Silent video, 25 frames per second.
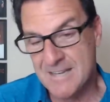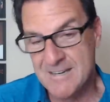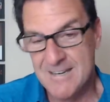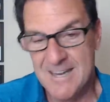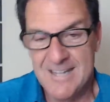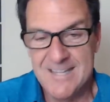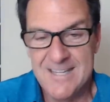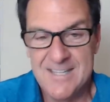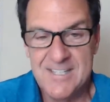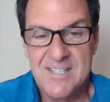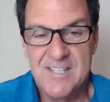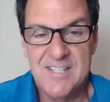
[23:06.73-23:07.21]

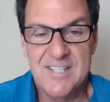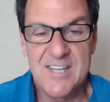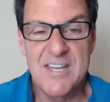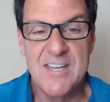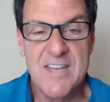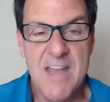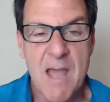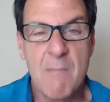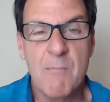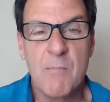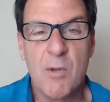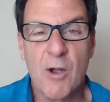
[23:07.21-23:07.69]
Now, this is a
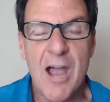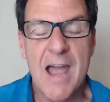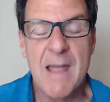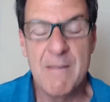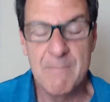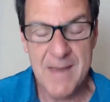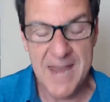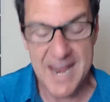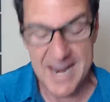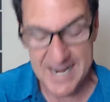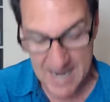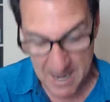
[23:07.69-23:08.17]
number I
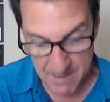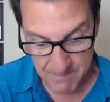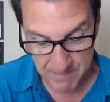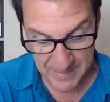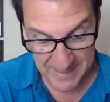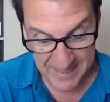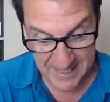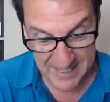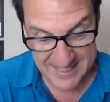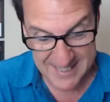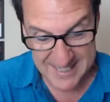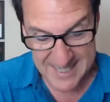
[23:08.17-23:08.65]
made up
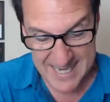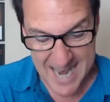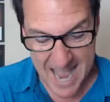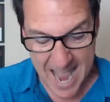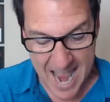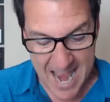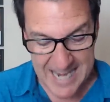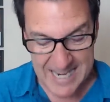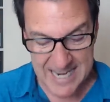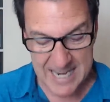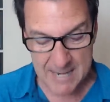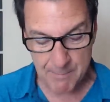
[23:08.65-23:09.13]
because
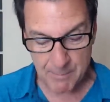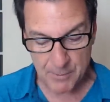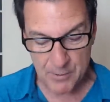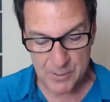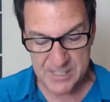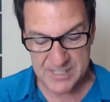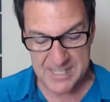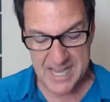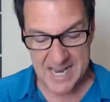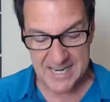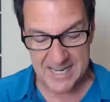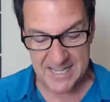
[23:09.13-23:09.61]

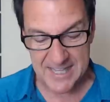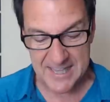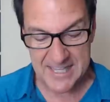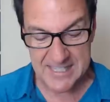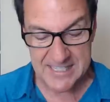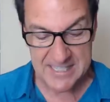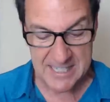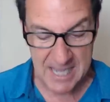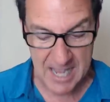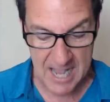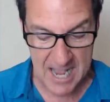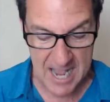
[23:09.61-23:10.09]
90% of the
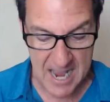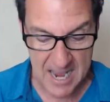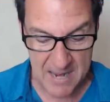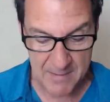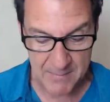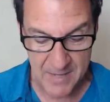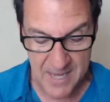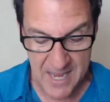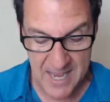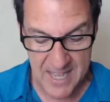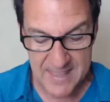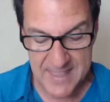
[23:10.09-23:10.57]

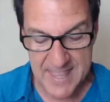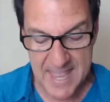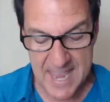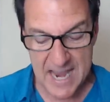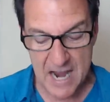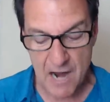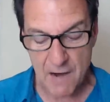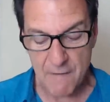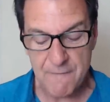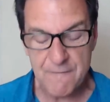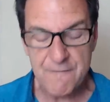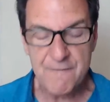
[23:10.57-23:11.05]
time they
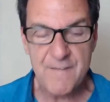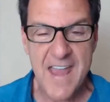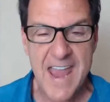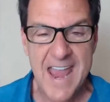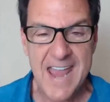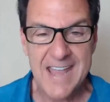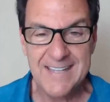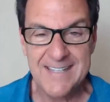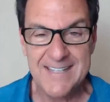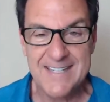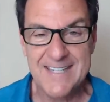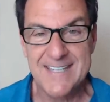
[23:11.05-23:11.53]
are
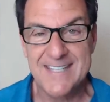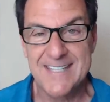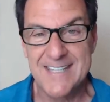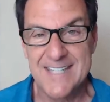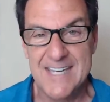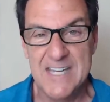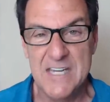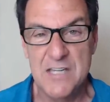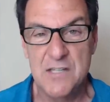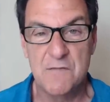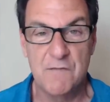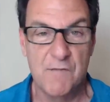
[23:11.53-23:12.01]

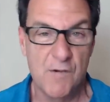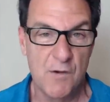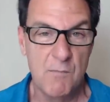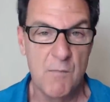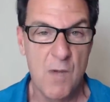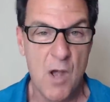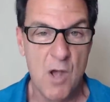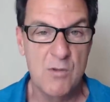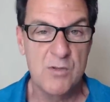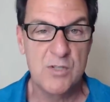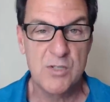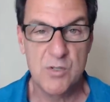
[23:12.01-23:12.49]
fantasies for
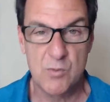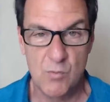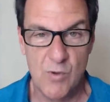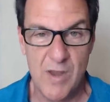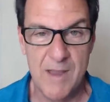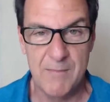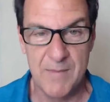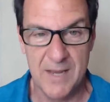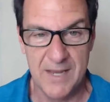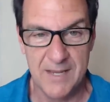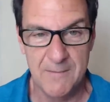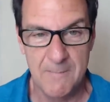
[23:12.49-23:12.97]
most
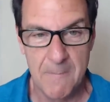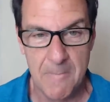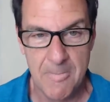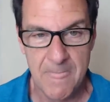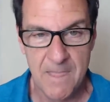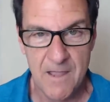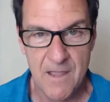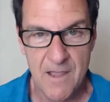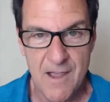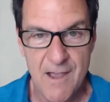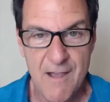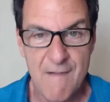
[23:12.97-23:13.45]
women
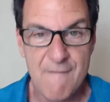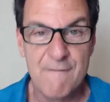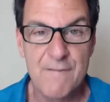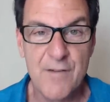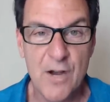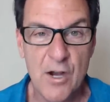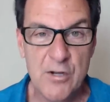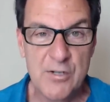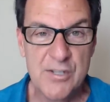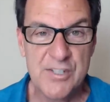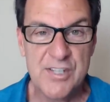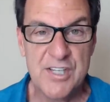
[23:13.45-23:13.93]

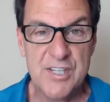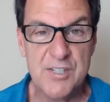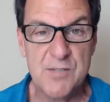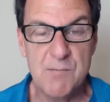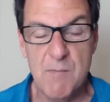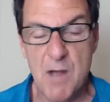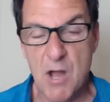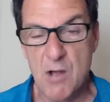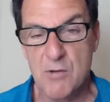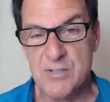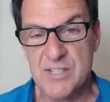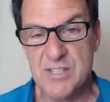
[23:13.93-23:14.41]
versus
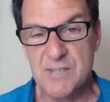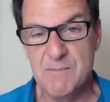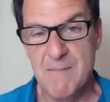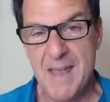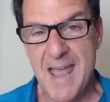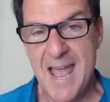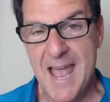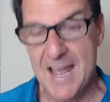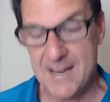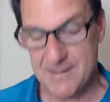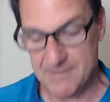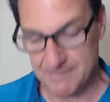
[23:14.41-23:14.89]
most
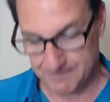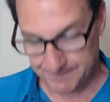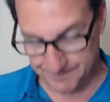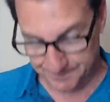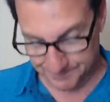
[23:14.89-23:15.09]
men.